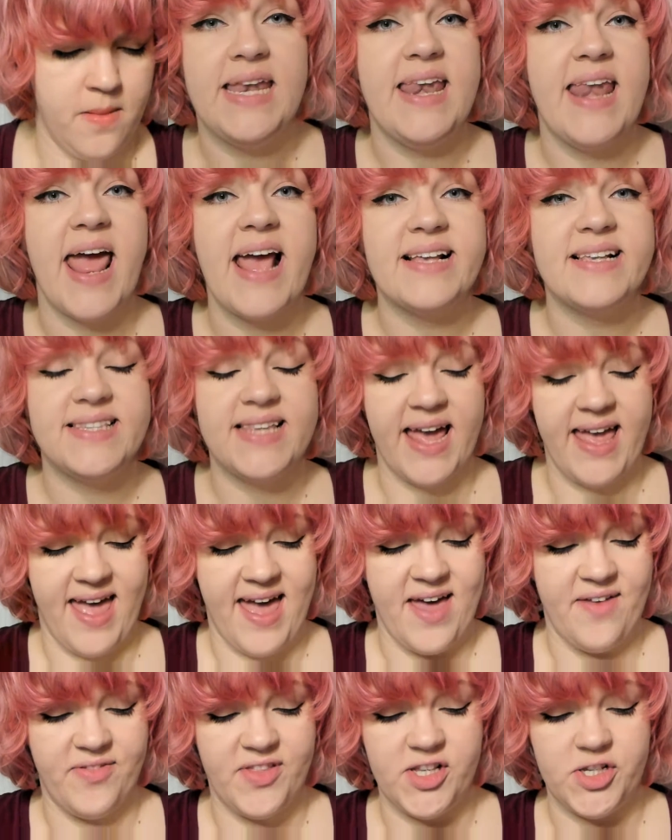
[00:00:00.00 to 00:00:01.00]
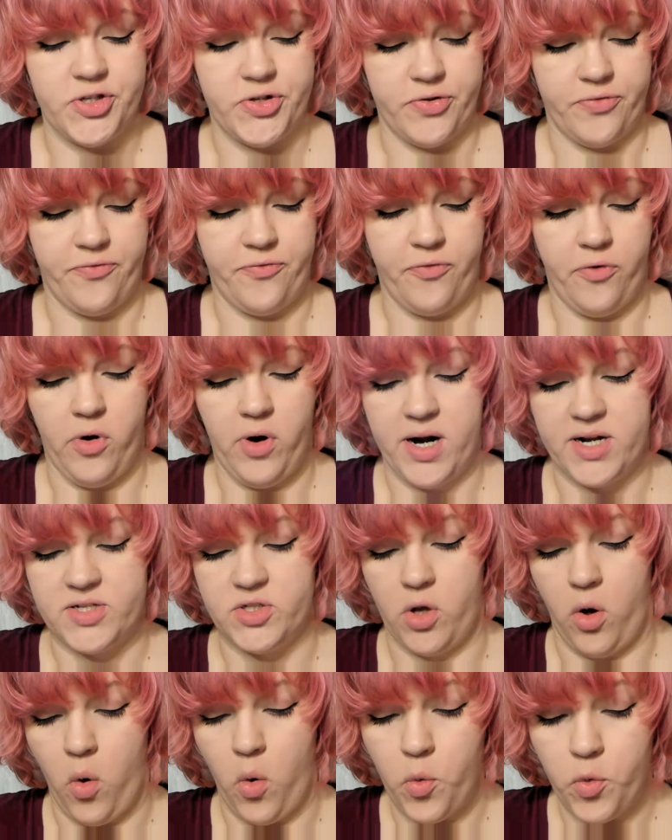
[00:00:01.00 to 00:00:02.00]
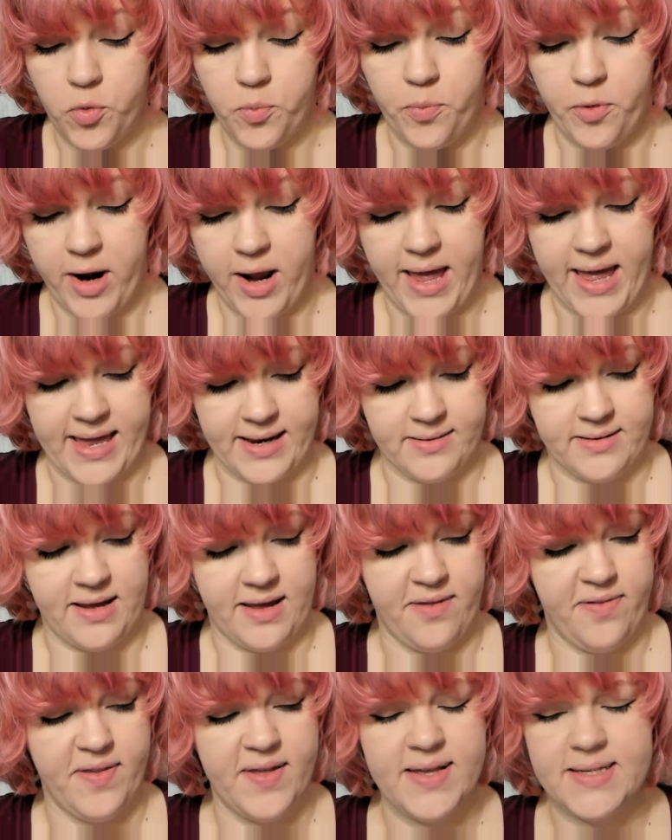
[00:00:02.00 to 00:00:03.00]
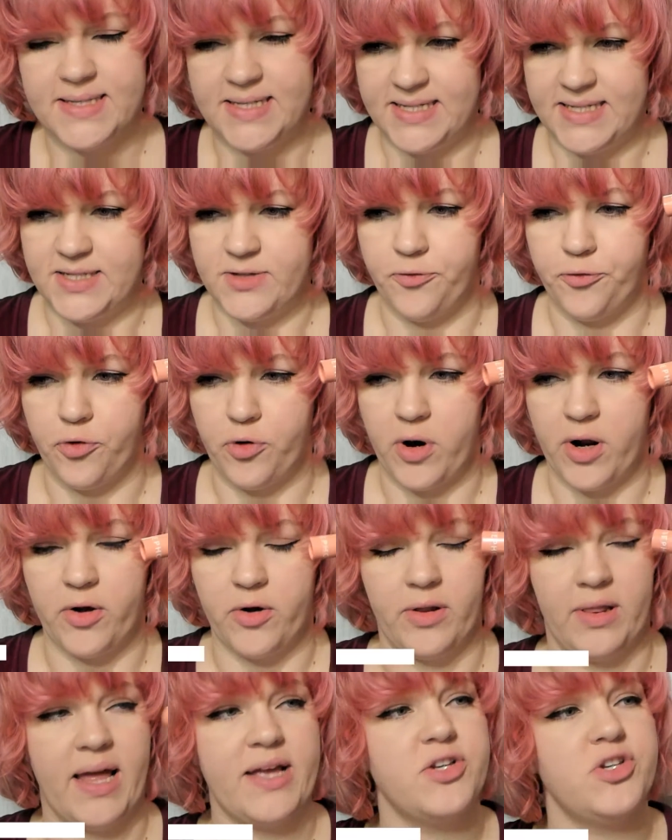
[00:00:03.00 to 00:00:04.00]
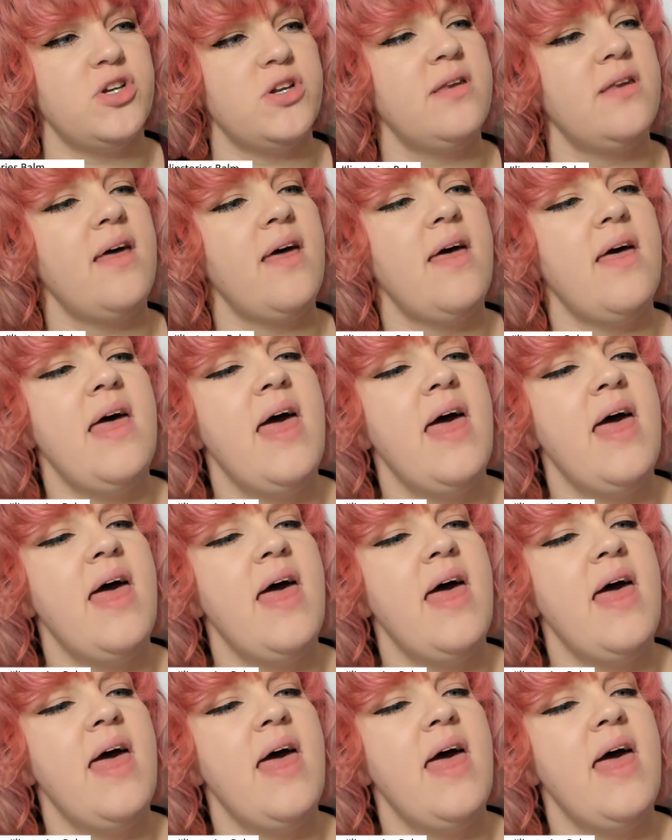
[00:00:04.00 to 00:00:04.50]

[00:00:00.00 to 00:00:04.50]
Next, I have the Sephora's own brand. I think it's the Sephora collection.